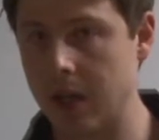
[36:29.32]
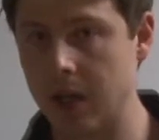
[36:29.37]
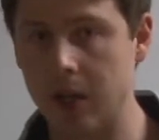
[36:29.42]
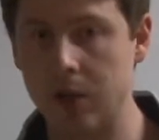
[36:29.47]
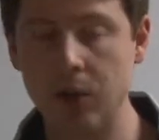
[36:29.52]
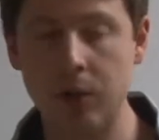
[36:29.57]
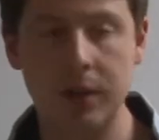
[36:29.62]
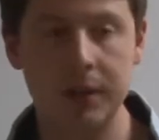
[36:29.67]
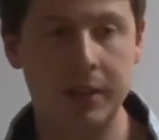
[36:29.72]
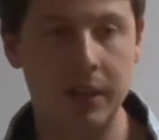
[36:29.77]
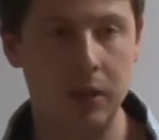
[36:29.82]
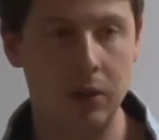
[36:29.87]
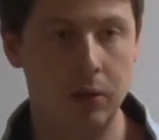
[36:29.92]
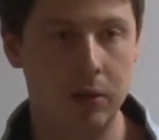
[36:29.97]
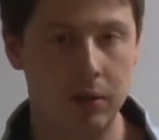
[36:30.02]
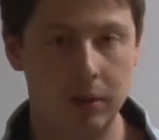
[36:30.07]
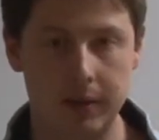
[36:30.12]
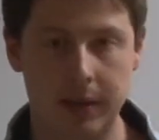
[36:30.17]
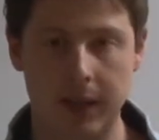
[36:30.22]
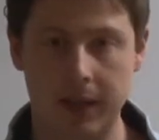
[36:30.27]
look at a
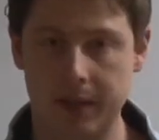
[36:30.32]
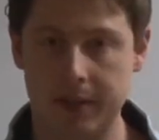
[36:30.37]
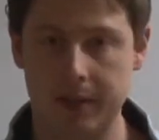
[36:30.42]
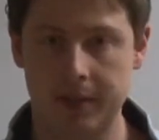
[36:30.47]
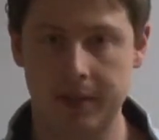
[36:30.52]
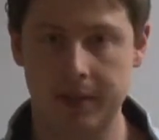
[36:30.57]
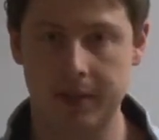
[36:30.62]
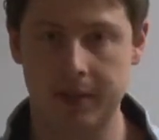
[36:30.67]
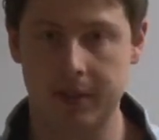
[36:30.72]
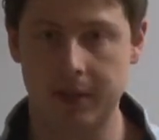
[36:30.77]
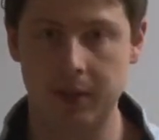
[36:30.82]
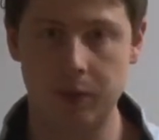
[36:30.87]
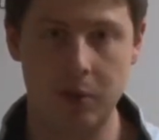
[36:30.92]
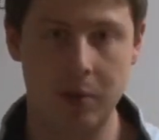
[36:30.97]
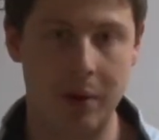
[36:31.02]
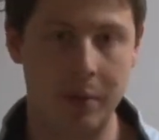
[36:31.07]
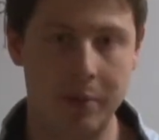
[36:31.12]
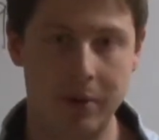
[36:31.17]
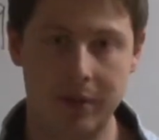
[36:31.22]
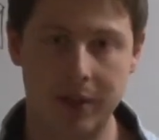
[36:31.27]
local test that we
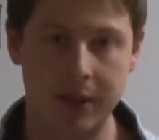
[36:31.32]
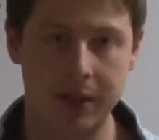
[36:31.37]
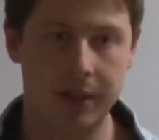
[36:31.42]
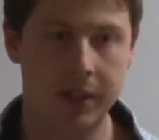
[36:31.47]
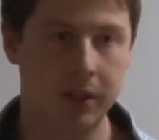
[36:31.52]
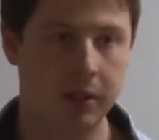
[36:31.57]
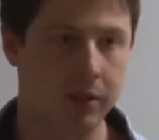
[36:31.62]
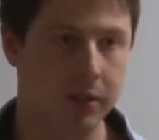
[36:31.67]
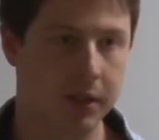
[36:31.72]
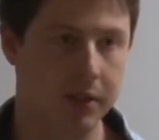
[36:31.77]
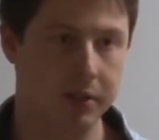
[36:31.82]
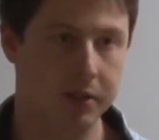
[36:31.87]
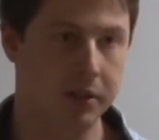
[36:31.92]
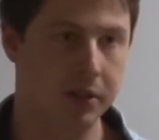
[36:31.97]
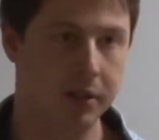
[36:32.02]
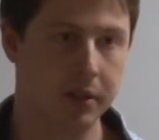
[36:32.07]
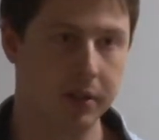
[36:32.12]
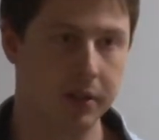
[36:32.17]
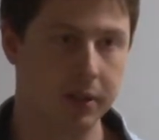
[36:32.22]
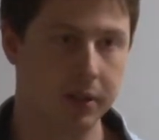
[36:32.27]
might be running on a
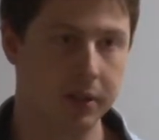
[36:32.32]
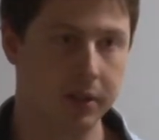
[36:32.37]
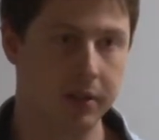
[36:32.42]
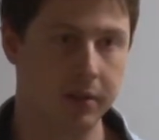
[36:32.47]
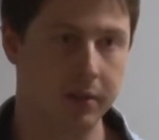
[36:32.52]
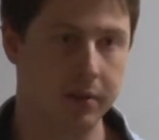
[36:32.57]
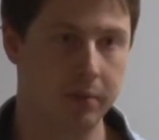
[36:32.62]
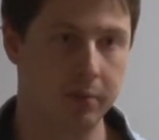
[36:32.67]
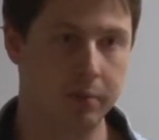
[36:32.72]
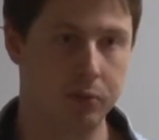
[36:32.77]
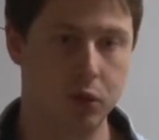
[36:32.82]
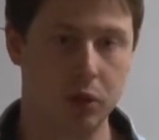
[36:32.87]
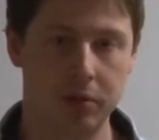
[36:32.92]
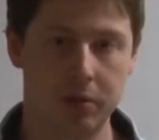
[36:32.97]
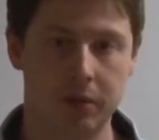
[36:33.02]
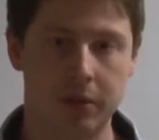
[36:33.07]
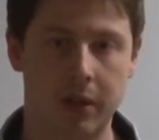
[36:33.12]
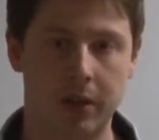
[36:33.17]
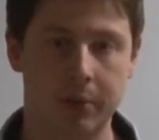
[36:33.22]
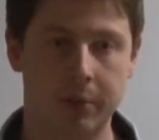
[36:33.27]
certain choice
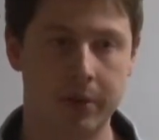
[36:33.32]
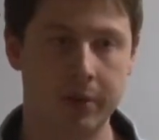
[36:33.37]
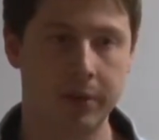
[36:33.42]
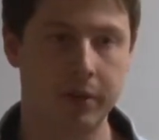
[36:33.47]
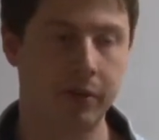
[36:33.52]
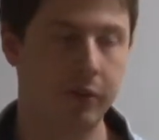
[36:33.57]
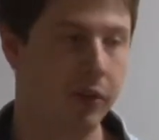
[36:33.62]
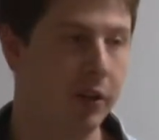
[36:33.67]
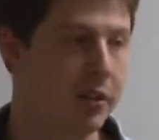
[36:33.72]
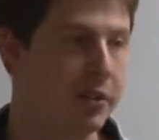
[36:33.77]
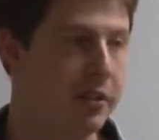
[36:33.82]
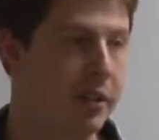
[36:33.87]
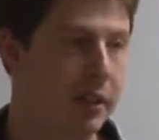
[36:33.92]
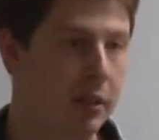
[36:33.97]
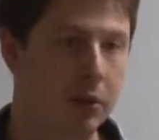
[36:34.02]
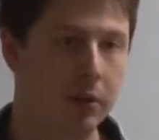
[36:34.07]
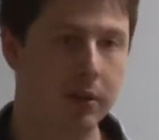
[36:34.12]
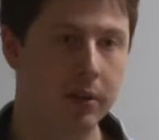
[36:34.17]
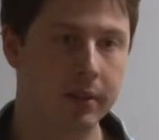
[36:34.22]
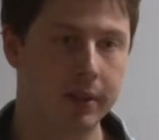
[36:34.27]
of randomness. First, that
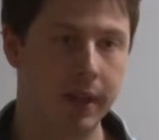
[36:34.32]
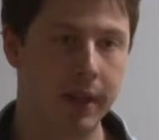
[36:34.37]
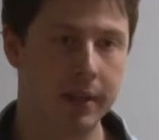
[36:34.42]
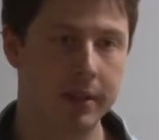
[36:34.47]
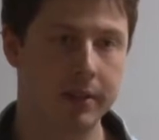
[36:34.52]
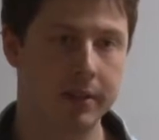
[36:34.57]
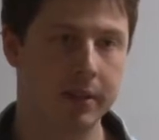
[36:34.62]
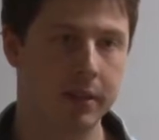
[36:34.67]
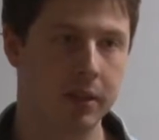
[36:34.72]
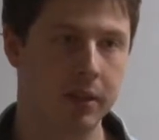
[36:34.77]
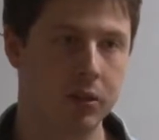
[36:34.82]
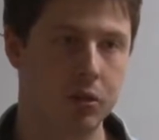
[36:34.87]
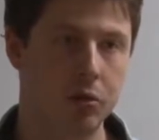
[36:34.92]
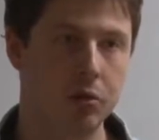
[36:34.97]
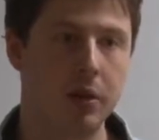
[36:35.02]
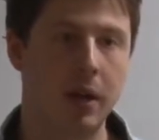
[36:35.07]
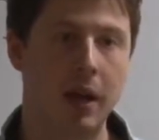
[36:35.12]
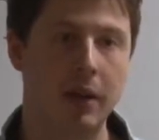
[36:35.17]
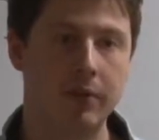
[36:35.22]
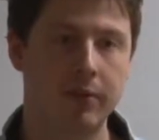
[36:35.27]
local test
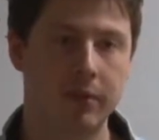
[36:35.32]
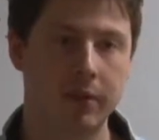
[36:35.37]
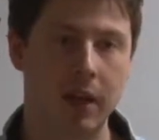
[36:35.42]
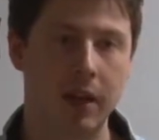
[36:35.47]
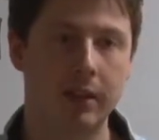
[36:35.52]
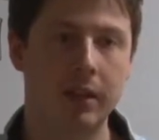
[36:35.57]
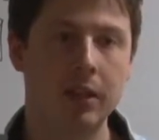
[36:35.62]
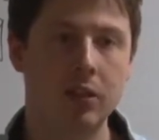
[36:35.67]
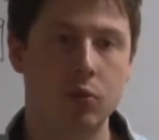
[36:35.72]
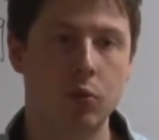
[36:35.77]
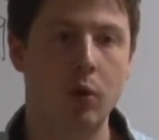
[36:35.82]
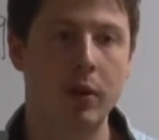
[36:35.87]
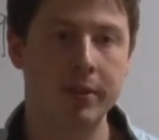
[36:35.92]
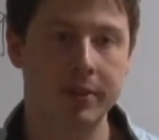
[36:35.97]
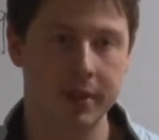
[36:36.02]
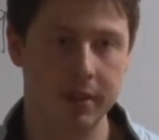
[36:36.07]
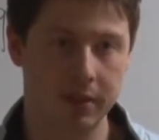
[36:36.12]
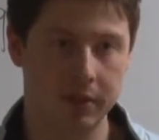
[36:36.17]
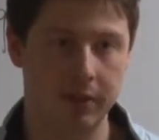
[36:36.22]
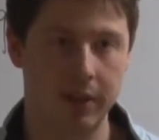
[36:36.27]
should have at least one
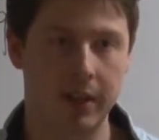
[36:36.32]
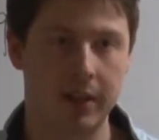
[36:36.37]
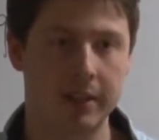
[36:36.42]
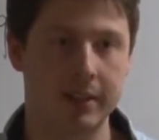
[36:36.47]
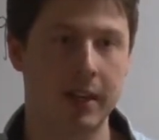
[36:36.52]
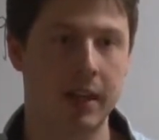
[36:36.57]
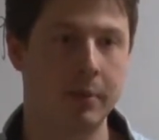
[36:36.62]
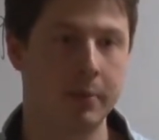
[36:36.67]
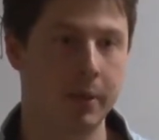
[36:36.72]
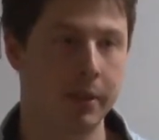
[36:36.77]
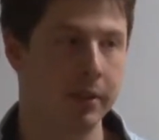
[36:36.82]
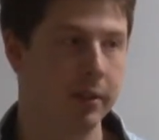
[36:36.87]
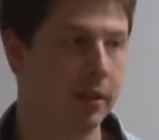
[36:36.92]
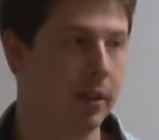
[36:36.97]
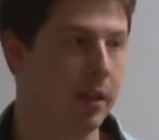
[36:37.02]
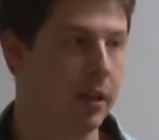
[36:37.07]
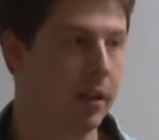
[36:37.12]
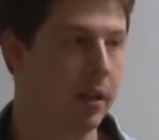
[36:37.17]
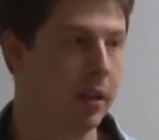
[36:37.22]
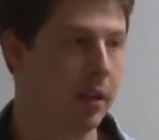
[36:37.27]
satisfying assignment.
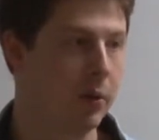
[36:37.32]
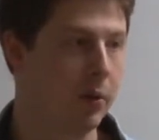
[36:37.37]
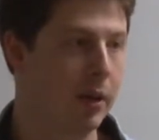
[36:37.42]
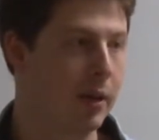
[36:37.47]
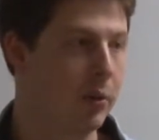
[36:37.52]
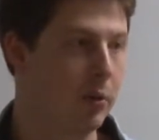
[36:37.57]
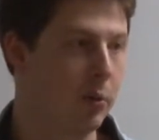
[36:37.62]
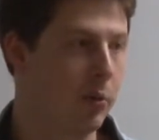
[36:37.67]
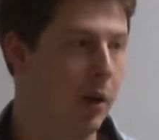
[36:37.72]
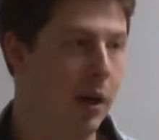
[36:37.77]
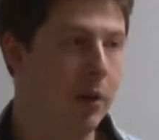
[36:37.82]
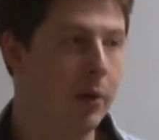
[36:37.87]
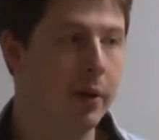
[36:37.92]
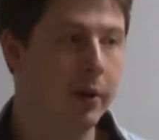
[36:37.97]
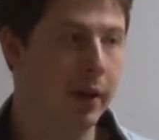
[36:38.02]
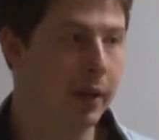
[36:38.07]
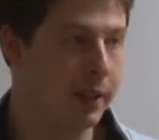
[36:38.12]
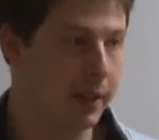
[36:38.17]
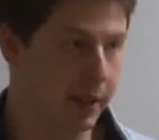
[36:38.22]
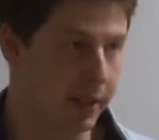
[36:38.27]
Why are we
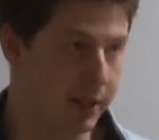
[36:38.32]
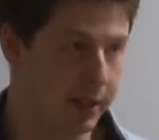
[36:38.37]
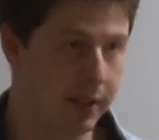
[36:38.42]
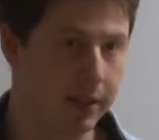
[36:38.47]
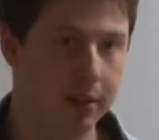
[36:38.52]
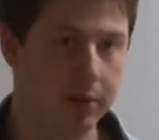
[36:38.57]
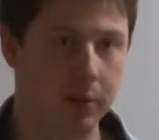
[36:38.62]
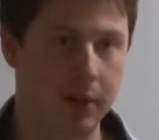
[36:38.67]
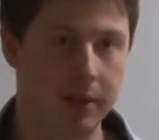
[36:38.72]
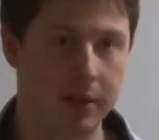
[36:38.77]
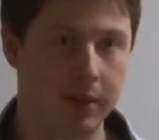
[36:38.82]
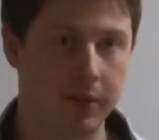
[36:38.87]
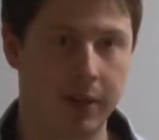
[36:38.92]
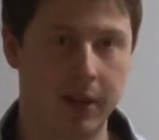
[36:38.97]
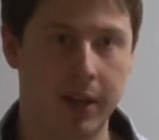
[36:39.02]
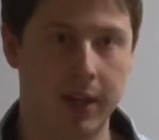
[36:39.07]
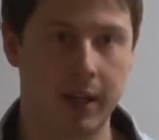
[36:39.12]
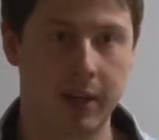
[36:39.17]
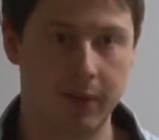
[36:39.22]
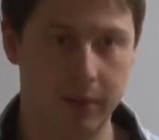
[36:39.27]
running it otherwise if it
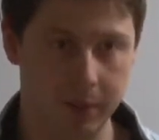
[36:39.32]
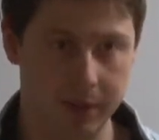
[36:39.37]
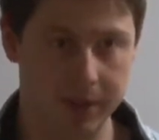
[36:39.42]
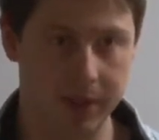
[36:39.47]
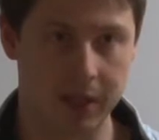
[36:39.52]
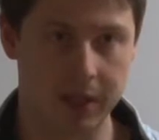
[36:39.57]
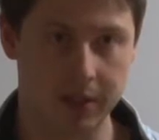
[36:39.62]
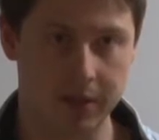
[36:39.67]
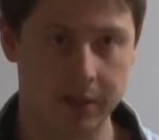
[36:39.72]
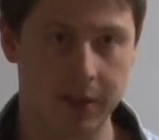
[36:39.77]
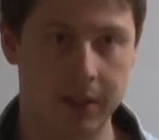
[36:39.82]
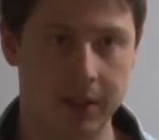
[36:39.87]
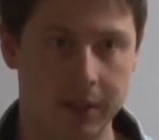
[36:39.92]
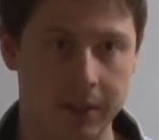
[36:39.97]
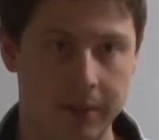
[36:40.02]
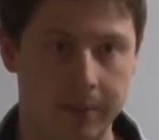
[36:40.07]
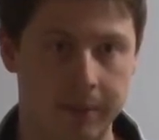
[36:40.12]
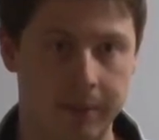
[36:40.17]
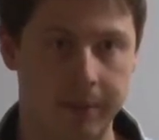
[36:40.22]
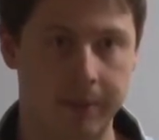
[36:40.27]
can never be satisfied,
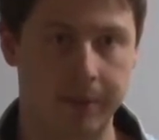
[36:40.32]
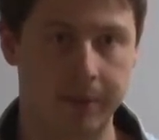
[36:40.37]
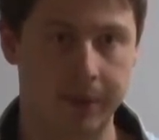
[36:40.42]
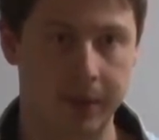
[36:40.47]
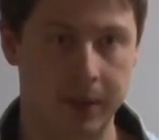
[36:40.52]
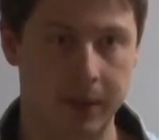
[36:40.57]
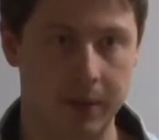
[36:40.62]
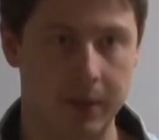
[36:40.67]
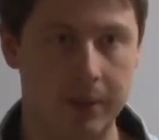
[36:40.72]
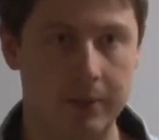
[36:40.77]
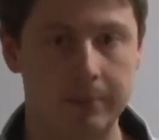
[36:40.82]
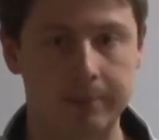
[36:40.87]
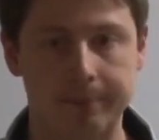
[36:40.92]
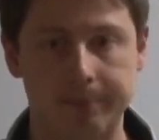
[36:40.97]
right?